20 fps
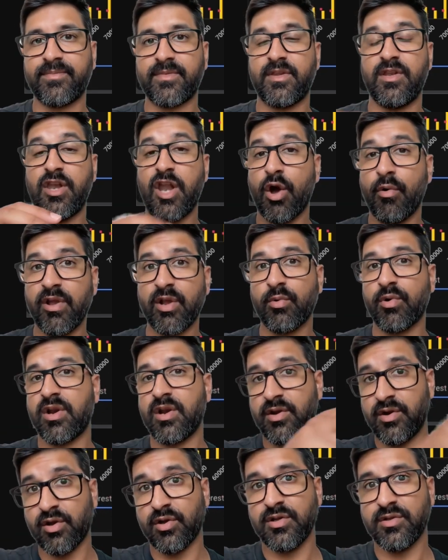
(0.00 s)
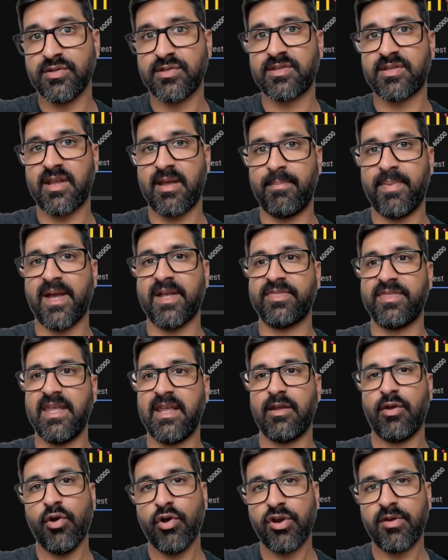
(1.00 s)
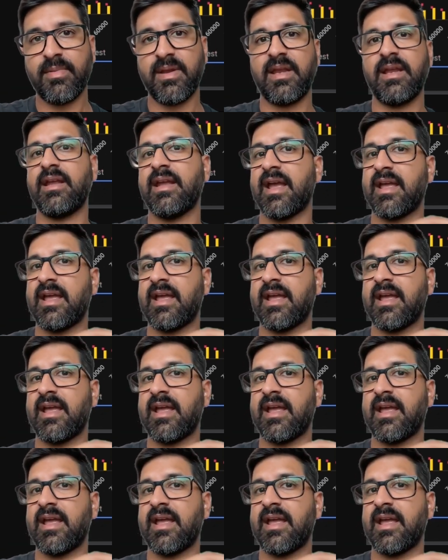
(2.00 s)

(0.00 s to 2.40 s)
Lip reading: knowing what it knows about the economy